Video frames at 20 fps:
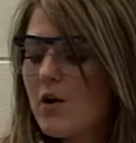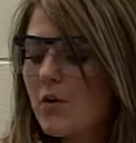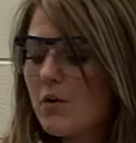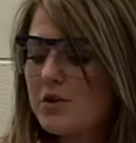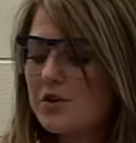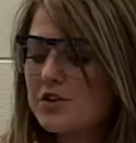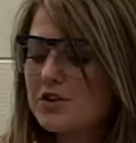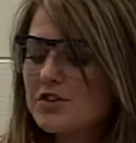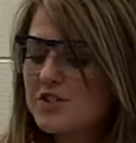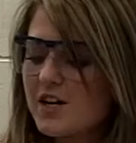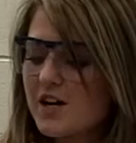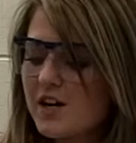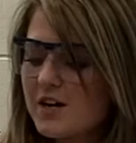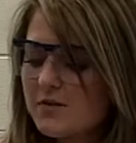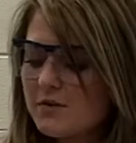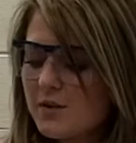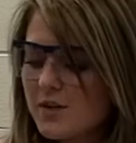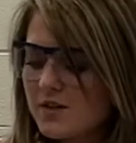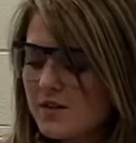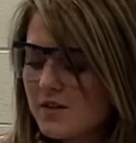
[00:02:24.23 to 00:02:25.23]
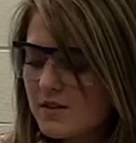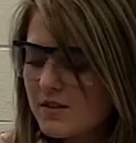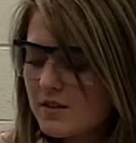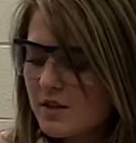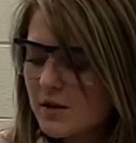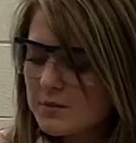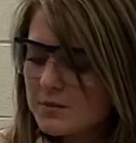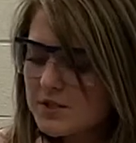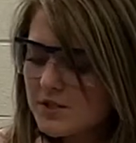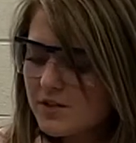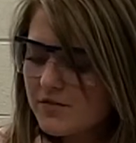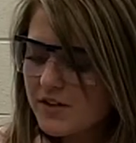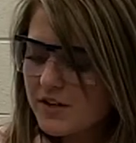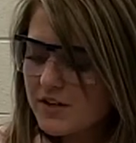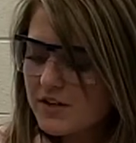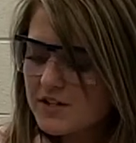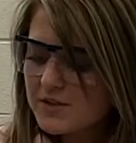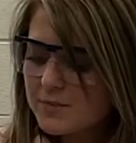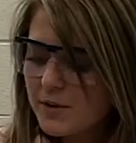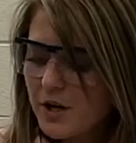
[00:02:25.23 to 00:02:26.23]
When you're done with
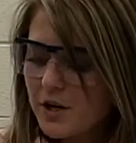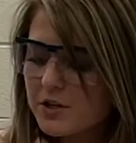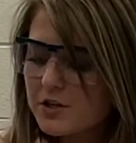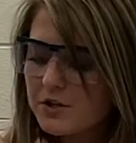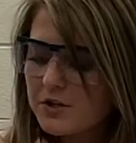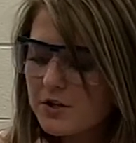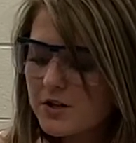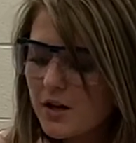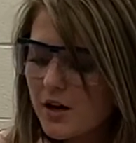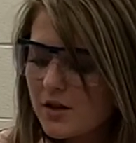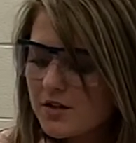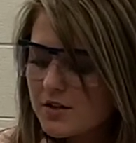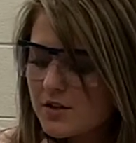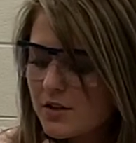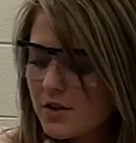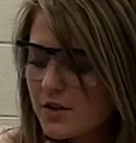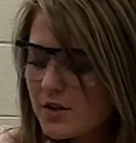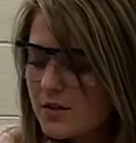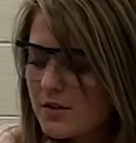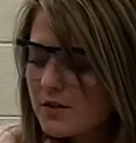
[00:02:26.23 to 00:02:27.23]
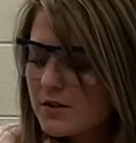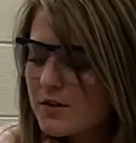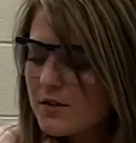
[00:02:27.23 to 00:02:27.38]
observing this part, you can unhook